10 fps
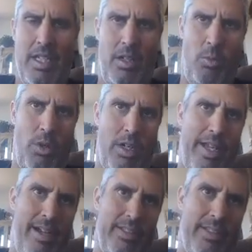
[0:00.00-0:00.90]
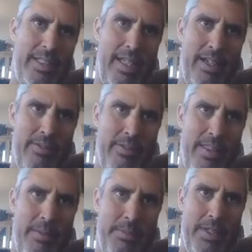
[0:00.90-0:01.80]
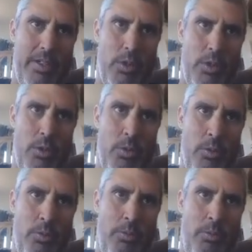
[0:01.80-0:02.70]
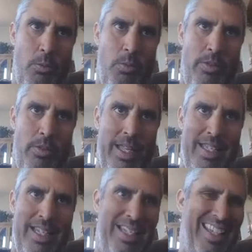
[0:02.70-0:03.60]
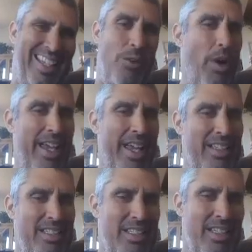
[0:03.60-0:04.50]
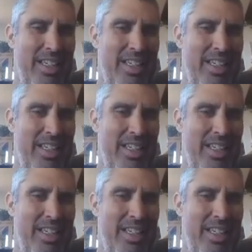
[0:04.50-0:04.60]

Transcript: workout set up for them to do that didn't need weights.